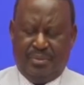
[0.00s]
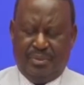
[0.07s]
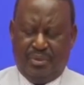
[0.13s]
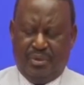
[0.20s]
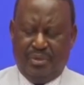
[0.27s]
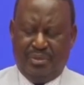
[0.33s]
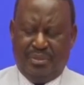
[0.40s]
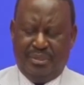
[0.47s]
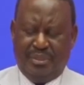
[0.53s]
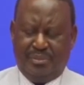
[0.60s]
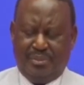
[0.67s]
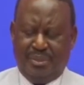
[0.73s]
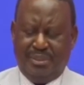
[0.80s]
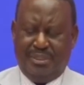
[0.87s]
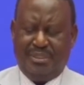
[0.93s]
We got the
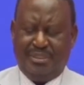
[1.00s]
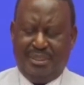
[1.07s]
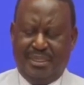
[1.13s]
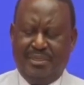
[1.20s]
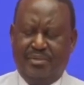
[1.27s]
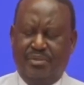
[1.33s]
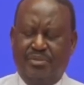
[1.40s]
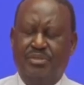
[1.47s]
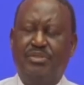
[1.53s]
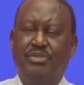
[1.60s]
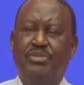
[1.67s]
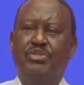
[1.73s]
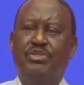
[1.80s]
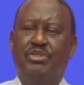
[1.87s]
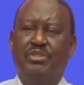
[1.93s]
2010
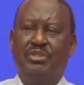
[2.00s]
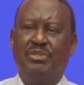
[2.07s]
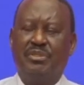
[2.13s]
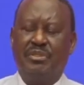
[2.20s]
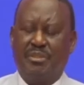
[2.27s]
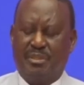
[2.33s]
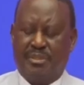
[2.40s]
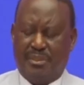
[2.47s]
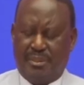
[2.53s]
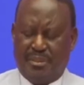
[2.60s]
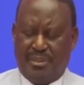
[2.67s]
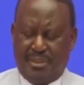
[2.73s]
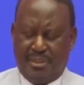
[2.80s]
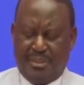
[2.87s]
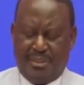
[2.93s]
Constitution
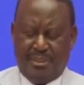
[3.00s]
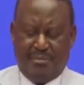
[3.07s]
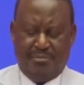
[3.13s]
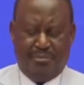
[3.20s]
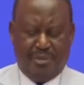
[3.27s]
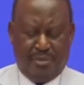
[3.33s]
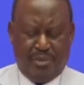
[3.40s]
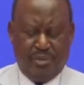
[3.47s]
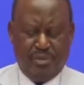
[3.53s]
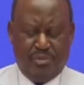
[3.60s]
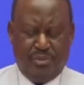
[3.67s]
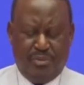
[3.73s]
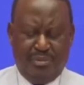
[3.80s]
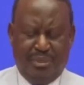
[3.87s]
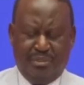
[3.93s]

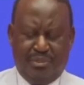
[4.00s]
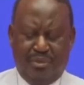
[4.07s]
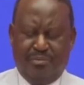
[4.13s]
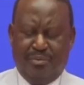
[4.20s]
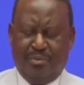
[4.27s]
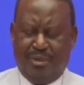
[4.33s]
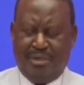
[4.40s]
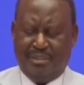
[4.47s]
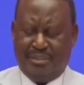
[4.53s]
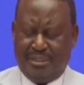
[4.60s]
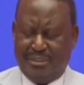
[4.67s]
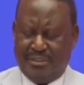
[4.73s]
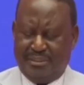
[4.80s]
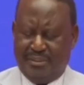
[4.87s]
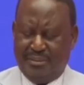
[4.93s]
because we made
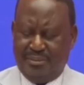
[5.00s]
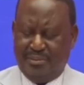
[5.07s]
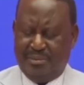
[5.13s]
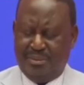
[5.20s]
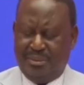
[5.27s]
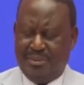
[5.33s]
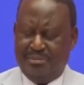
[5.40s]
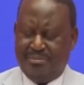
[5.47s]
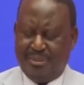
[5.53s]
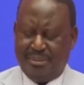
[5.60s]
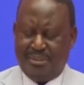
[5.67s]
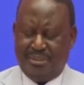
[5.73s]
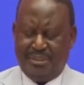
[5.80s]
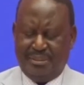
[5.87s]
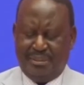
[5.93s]
compromises with the
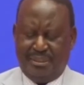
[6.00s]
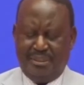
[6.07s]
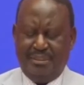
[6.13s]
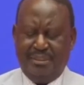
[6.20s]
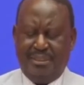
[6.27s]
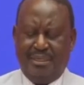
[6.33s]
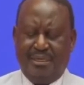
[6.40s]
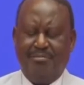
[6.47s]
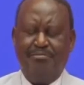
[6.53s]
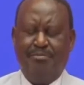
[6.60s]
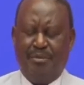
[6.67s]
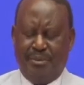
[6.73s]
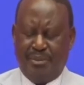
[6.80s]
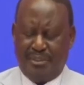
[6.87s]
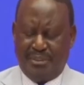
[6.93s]
President Daniel Arap
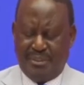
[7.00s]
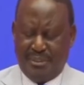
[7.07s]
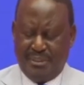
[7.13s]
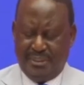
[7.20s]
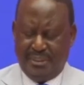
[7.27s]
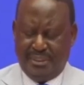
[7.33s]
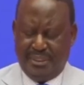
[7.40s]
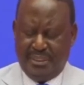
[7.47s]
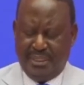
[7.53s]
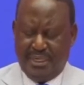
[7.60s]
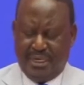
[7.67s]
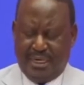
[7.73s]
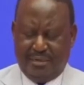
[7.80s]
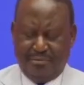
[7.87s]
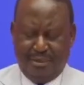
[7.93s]
Moi
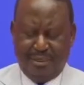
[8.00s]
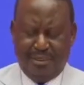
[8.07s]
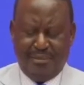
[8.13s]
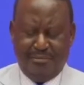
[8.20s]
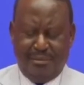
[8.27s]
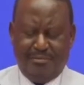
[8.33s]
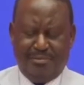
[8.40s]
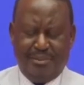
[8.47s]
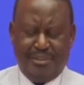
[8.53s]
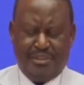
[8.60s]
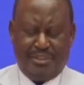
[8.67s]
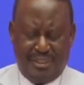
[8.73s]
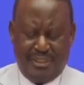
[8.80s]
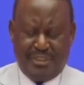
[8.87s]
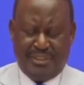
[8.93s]
and made him
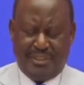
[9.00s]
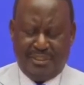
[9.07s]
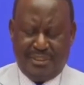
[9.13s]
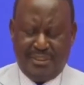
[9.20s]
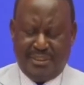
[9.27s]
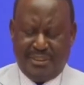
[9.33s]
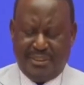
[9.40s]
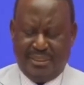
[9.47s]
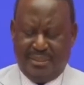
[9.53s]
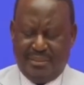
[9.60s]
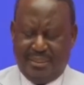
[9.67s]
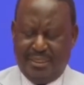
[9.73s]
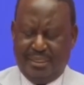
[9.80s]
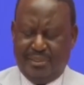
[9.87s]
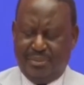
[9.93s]
appreciate
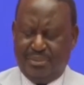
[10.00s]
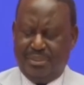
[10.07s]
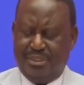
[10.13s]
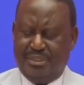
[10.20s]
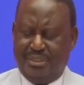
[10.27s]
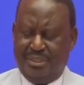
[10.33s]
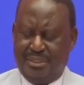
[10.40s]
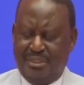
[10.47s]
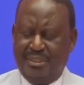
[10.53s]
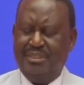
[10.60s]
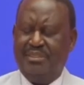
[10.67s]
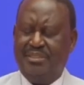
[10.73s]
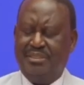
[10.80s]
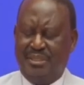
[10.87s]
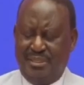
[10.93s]
that it was in
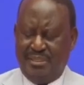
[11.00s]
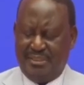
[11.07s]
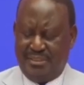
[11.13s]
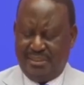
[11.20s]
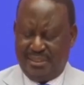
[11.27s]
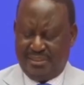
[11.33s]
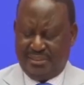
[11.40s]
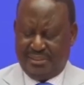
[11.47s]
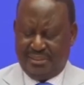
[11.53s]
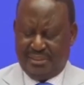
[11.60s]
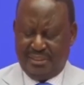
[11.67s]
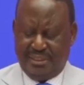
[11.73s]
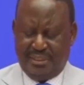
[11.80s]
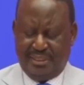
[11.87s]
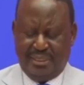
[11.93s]
his
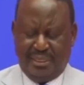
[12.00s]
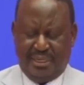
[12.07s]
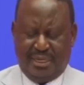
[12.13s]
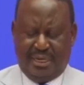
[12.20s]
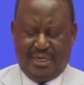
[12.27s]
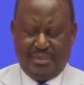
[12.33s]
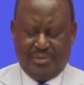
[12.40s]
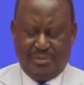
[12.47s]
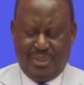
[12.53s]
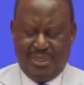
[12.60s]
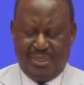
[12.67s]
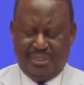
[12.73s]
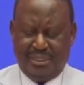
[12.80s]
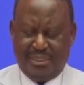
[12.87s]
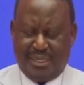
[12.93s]
interest, as
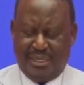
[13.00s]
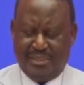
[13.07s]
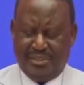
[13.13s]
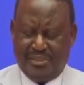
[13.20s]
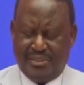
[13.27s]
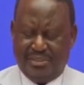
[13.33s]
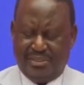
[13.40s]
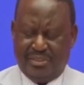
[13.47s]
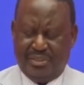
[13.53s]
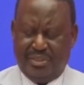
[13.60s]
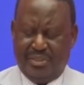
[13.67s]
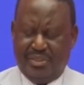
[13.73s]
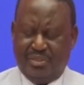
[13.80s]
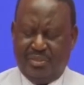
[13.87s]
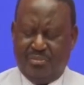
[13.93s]
well as the country's,
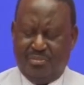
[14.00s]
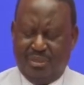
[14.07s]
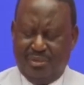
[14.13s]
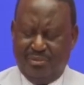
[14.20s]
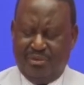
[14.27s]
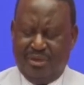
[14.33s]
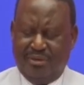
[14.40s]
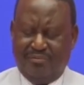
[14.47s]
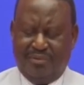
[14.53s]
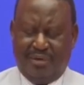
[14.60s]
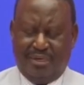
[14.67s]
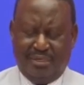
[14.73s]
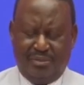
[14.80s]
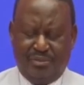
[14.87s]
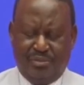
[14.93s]
to midwife
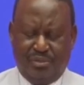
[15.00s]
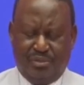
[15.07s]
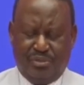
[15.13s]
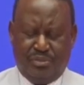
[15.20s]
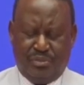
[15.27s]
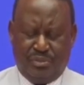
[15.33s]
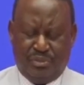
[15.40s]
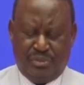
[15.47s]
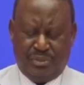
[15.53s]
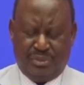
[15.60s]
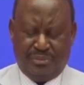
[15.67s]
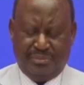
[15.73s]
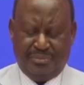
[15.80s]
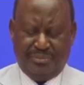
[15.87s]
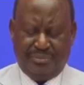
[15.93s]
a new constitution.